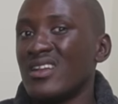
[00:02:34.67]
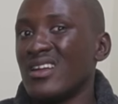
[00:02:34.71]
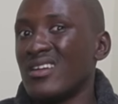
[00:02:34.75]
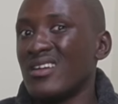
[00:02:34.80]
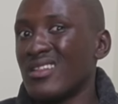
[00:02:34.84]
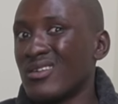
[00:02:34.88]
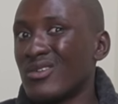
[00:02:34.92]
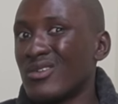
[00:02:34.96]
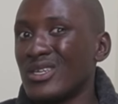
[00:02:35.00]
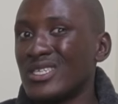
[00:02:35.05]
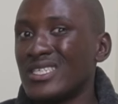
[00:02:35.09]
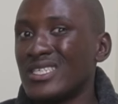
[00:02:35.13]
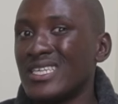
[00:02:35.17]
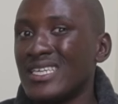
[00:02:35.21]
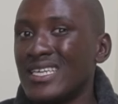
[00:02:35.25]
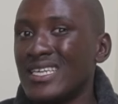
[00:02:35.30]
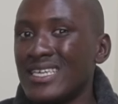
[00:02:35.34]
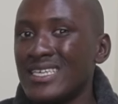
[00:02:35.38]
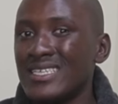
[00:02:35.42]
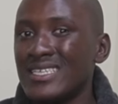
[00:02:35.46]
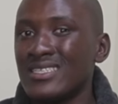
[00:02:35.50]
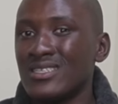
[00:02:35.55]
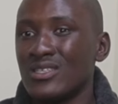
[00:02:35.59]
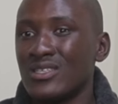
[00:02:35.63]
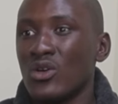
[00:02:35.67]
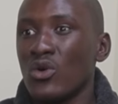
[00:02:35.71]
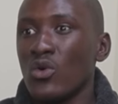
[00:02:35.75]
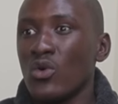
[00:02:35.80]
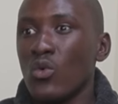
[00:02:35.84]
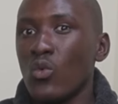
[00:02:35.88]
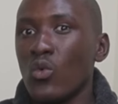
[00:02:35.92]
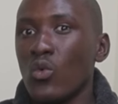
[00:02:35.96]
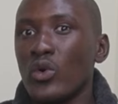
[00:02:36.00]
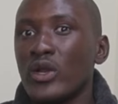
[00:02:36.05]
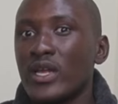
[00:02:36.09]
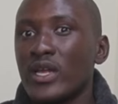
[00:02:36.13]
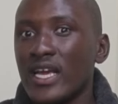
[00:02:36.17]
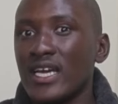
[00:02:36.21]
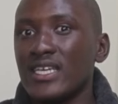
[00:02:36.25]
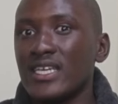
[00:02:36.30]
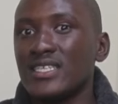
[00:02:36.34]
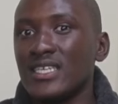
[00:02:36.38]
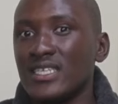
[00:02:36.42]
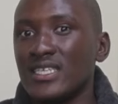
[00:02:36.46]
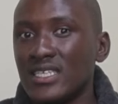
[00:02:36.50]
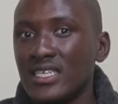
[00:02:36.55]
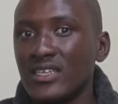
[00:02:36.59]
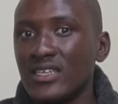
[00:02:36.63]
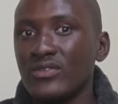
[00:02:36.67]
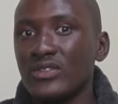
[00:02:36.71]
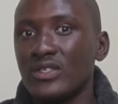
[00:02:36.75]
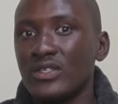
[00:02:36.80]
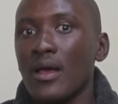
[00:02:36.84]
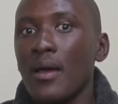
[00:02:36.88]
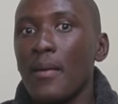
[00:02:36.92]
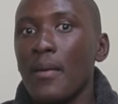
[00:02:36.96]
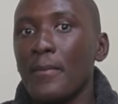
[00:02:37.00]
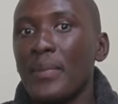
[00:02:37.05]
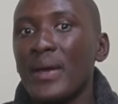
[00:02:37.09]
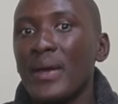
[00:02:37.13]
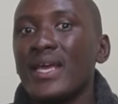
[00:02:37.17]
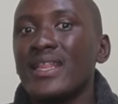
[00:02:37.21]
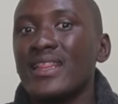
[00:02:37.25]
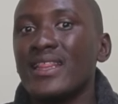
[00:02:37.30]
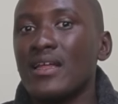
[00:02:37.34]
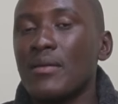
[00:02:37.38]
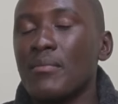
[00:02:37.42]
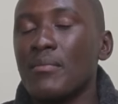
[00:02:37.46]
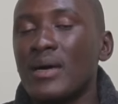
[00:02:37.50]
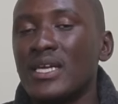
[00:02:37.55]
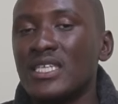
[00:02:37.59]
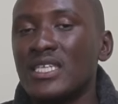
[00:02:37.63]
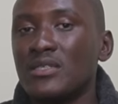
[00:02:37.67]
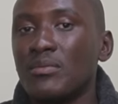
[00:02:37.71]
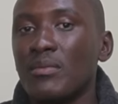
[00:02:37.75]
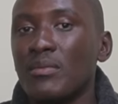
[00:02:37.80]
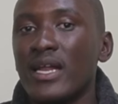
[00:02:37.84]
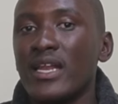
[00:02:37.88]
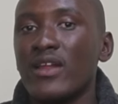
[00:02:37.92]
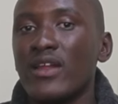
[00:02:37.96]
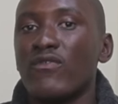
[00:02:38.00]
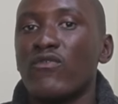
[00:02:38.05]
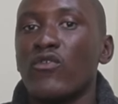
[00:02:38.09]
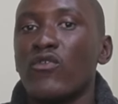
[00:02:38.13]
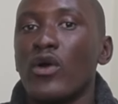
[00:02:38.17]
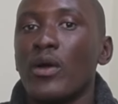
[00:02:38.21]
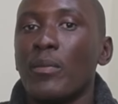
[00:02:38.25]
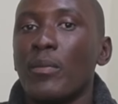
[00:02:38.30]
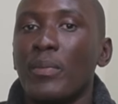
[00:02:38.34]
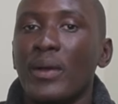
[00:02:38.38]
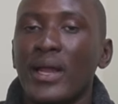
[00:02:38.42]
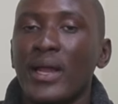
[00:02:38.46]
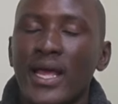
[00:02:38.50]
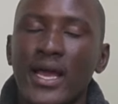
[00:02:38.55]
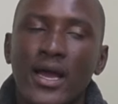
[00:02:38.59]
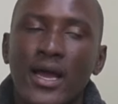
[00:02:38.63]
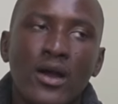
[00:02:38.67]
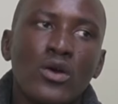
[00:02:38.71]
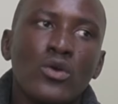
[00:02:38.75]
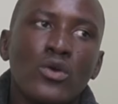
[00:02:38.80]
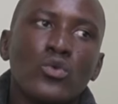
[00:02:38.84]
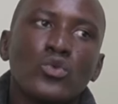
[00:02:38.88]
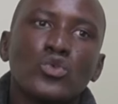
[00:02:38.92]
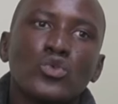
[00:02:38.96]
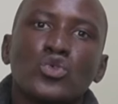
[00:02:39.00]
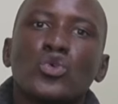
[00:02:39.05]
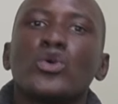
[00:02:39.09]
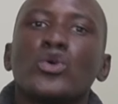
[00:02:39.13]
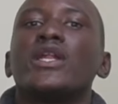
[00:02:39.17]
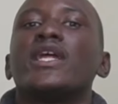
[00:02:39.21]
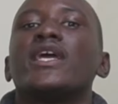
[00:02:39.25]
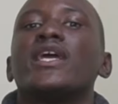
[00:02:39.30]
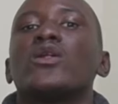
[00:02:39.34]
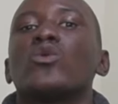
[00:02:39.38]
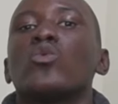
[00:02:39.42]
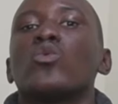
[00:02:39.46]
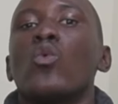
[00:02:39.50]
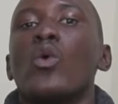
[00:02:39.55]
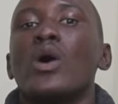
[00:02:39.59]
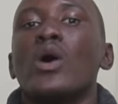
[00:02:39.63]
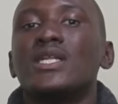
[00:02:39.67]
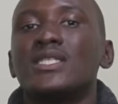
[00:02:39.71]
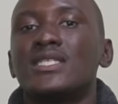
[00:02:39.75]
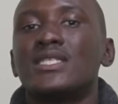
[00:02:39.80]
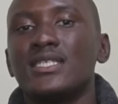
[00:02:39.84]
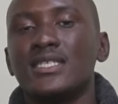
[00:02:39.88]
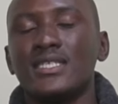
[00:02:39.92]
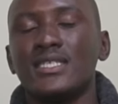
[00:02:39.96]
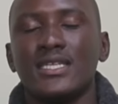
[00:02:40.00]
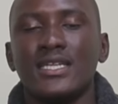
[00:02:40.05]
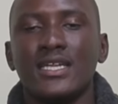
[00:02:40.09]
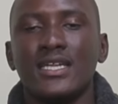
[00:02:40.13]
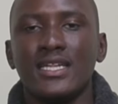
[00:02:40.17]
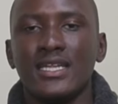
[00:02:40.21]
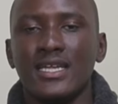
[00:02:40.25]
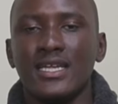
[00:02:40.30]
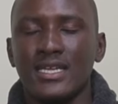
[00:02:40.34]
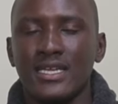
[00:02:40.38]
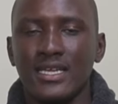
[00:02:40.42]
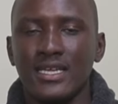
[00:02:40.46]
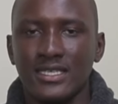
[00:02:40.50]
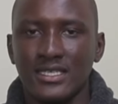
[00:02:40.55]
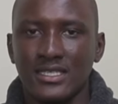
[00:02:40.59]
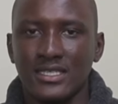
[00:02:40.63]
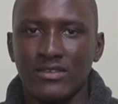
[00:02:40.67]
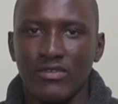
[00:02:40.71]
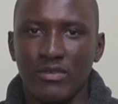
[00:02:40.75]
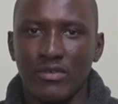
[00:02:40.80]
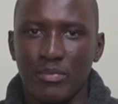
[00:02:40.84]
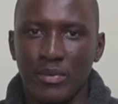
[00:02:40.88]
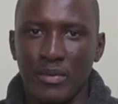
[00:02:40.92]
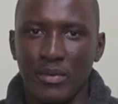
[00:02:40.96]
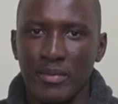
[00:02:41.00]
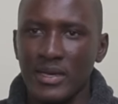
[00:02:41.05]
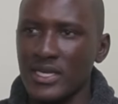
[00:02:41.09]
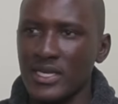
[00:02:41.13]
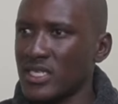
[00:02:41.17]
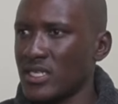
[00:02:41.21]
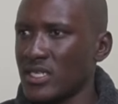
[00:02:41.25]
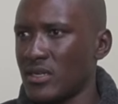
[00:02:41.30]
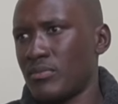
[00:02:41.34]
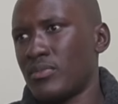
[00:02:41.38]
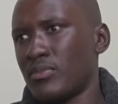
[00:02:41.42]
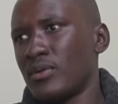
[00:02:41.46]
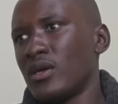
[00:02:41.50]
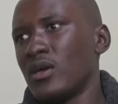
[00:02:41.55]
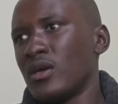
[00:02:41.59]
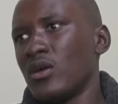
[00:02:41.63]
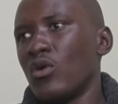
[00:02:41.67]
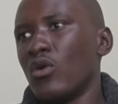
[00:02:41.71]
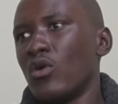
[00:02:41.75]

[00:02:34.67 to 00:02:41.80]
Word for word: Now the question is, would Kaizer Chiefs pay that much money for a player who's only had one season in the DSTV Premiership?